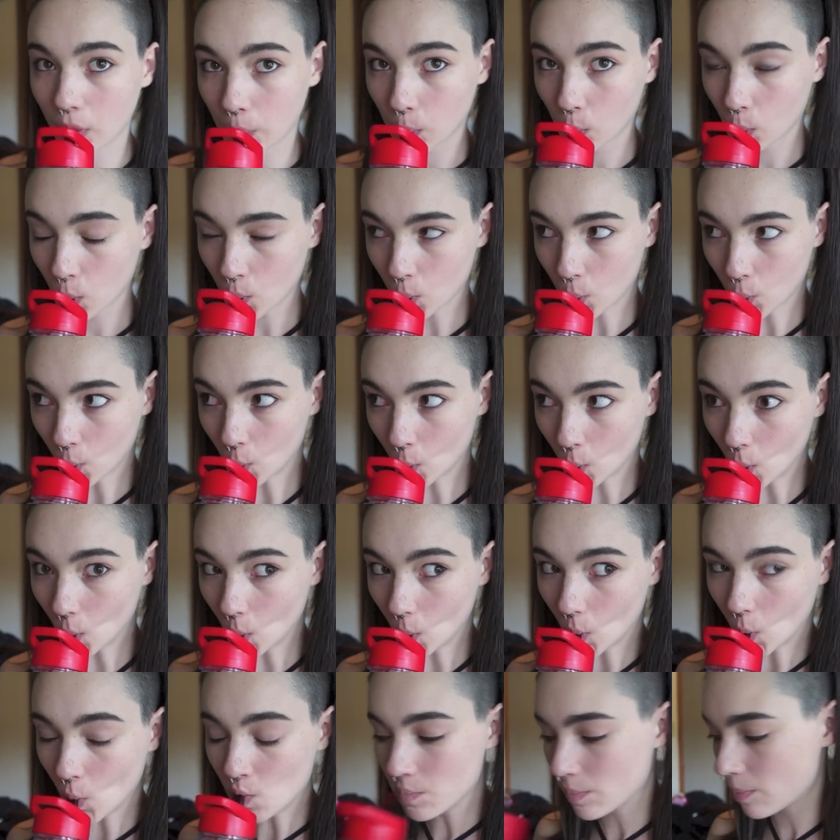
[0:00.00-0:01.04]
Water break.
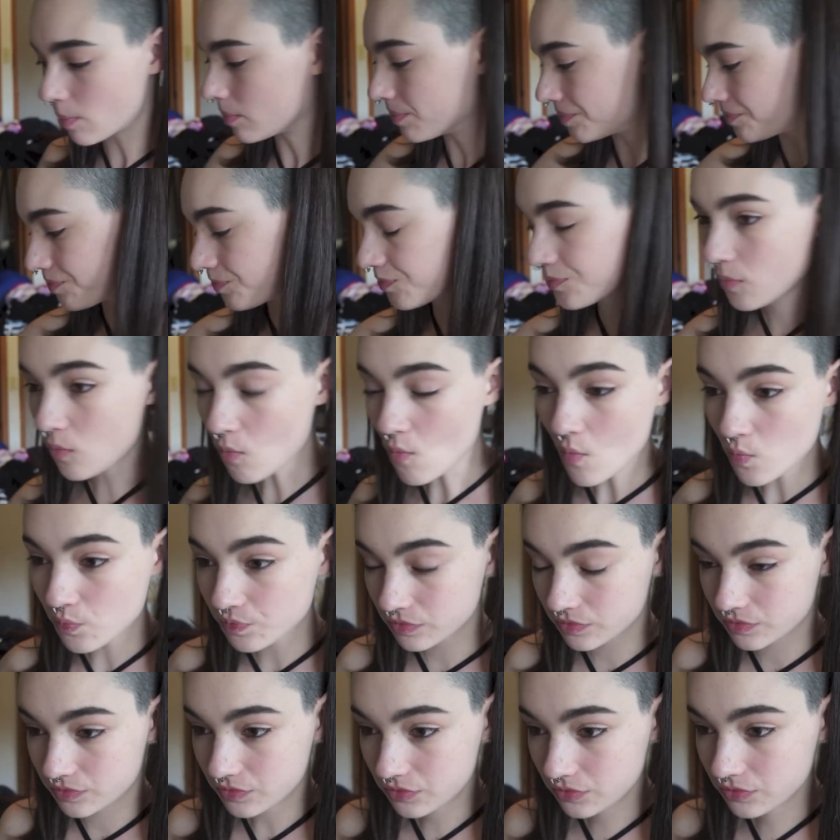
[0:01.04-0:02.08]
Gotta stay hydrated,
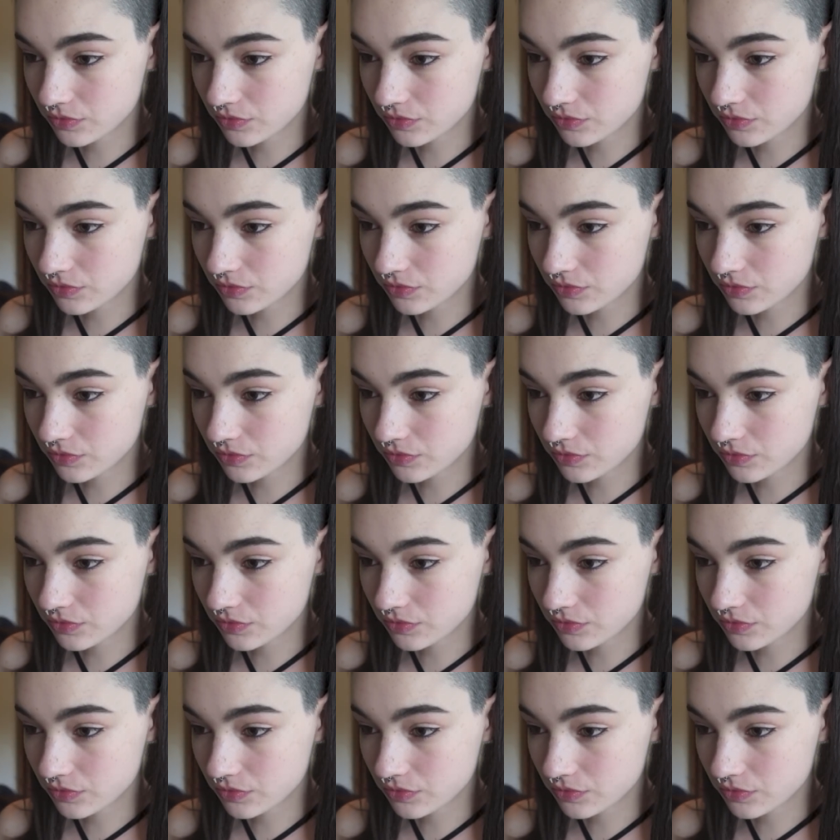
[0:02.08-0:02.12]
yo.